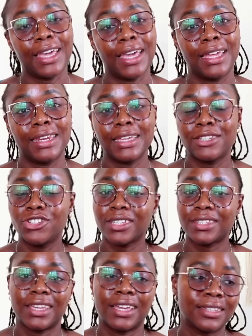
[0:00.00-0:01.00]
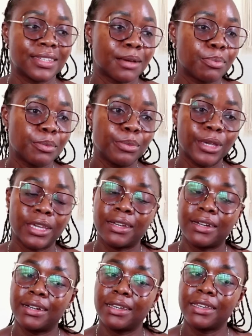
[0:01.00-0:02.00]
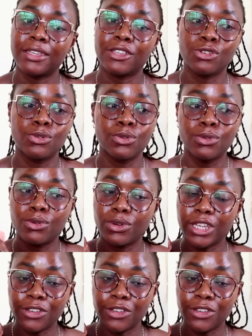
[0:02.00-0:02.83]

and it just ends up being you